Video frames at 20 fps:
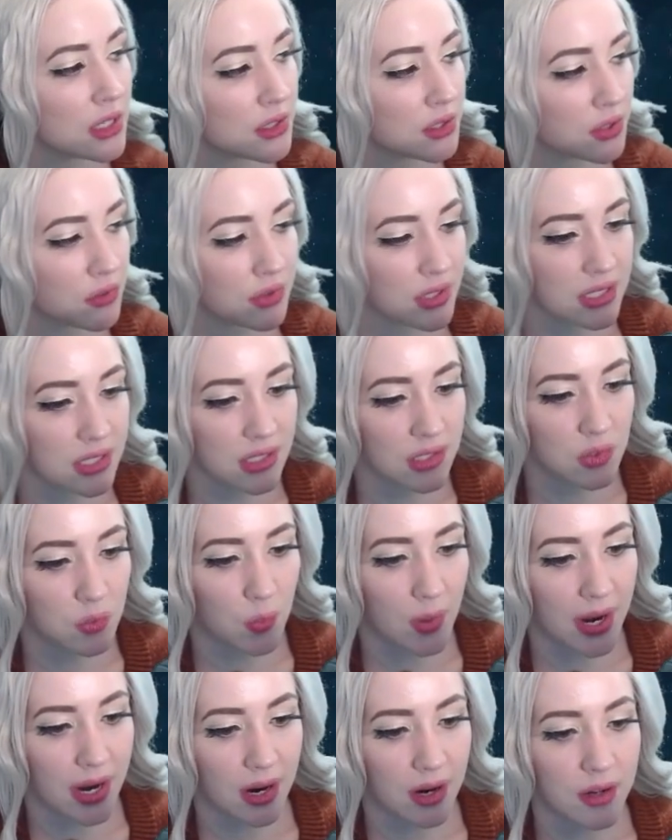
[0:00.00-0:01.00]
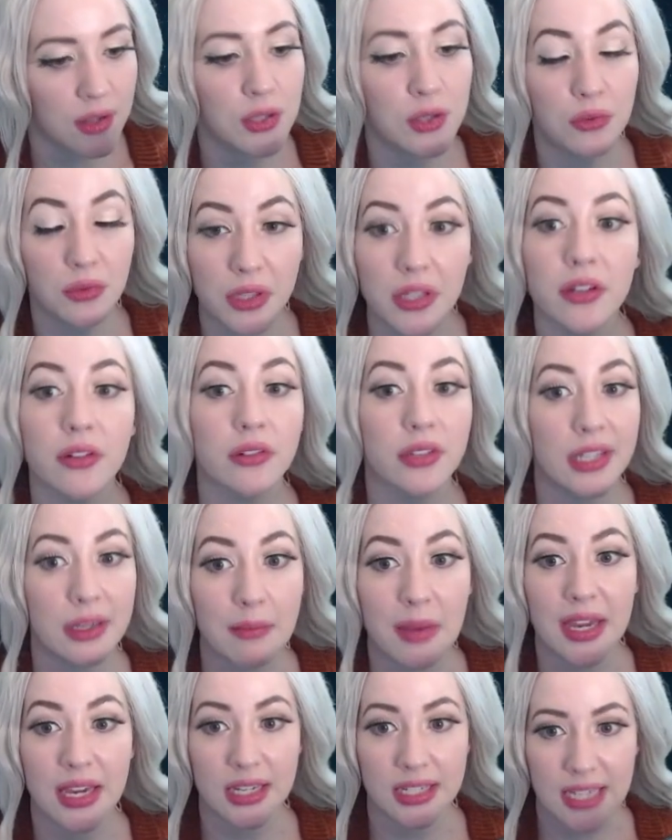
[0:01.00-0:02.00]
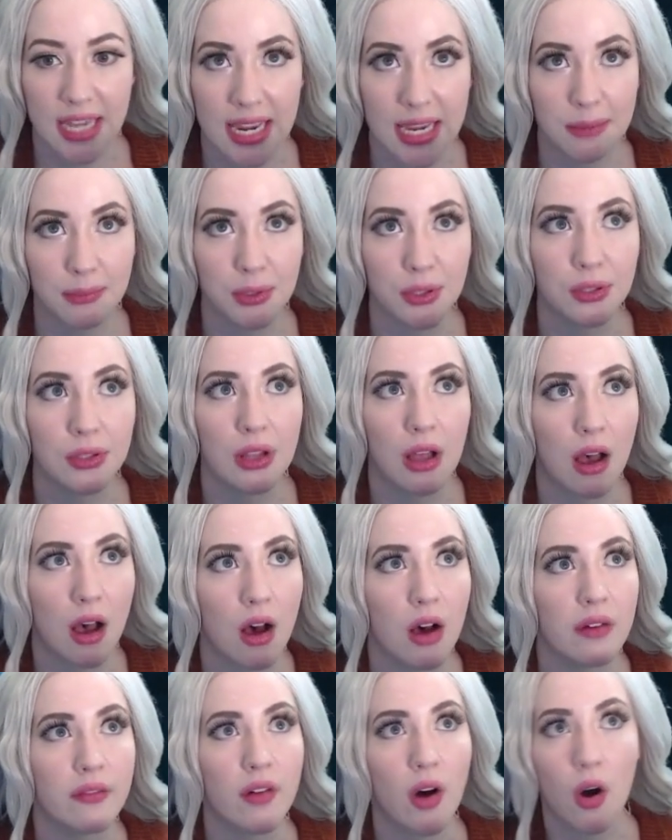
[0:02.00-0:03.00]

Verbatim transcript: So this is where you literally make a table of